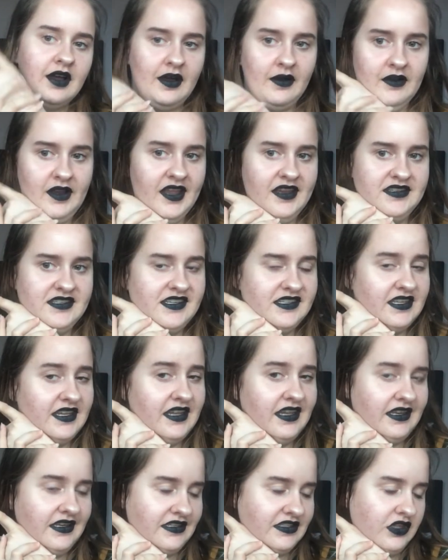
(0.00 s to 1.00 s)
I'll edit
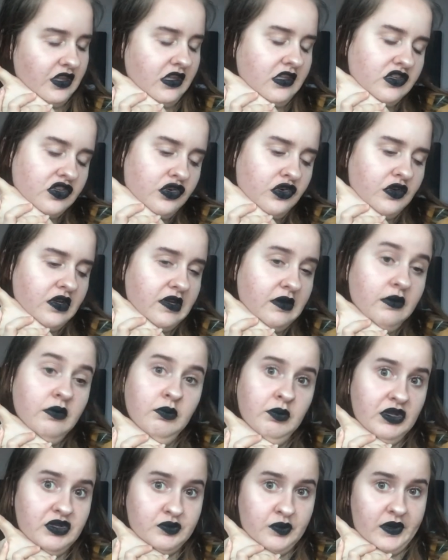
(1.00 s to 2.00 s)
it into this corner,
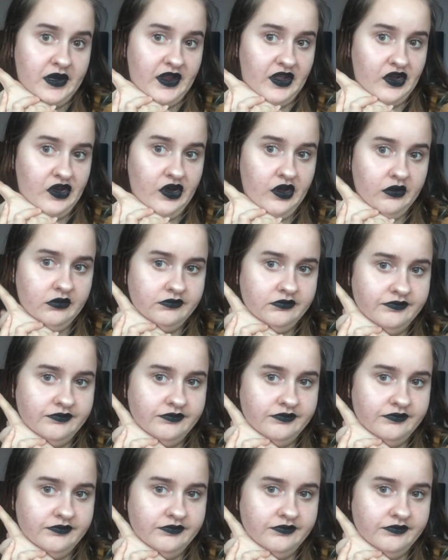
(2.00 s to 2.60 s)
which one I got.